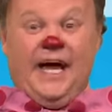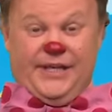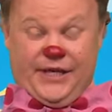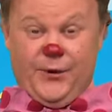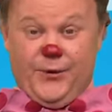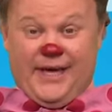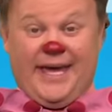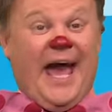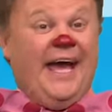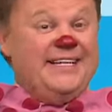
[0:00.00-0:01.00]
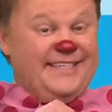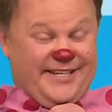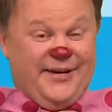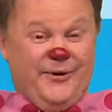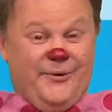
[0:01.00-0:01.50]
You can
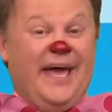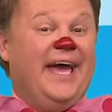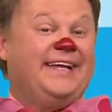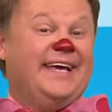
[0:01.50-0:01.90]
do it.